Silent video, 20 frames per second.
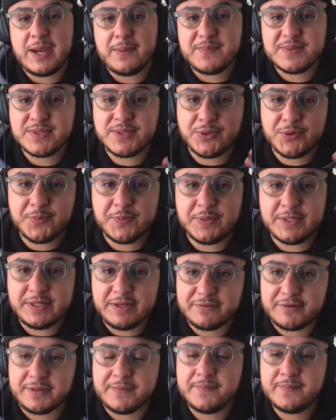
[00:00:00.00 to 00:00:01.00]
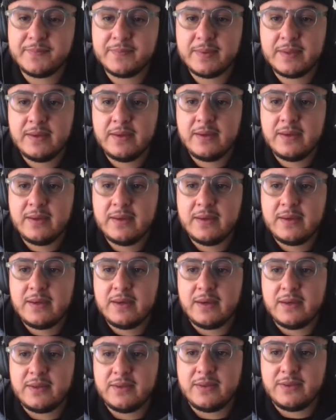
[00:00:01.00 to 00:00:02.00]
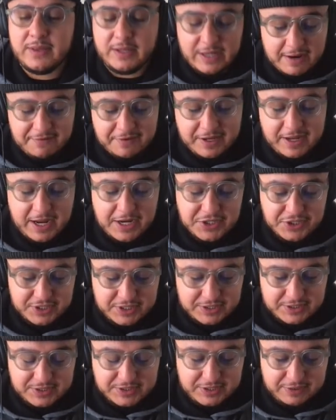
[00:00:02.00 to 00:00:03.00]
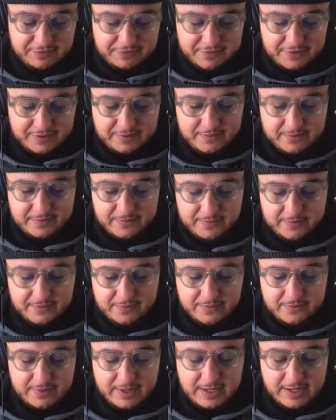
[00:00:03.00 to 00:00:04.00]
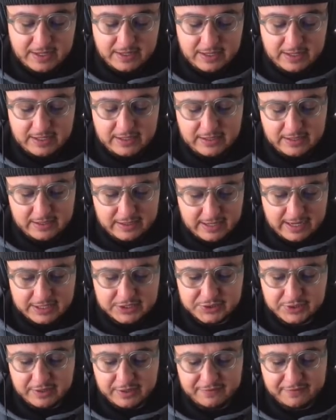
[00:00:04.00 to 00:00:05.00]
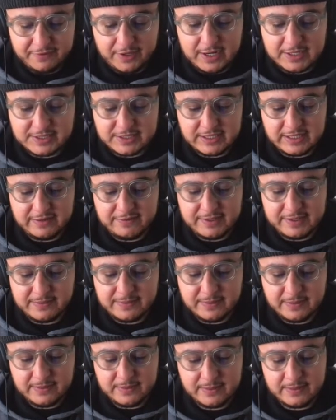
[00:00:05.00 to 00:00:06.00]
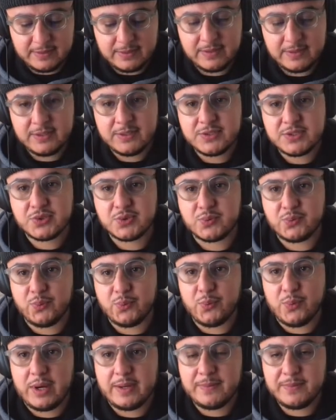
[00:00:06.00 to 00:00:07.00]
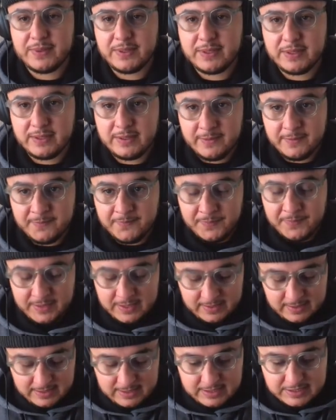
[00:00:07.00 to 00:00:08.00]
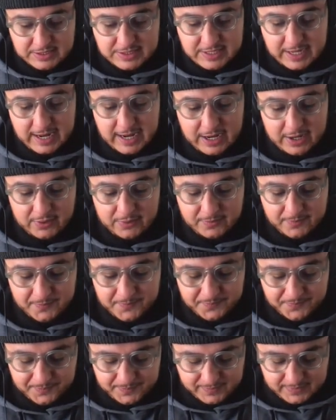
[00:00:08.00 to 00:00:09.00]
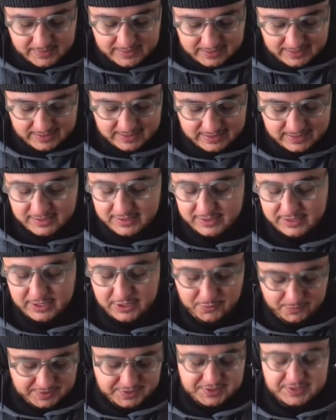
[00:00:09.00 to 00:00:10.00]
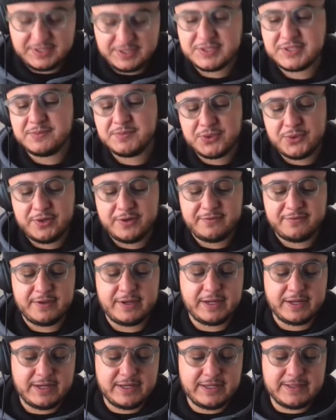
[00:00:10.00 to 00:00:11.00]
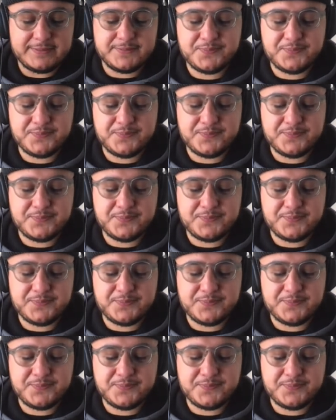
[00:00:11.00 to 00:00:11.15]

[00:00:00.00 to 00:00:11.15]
a little bit different. The navigation is different, right? And actually, I forgot to even swipe down. Here we see some sort of like, I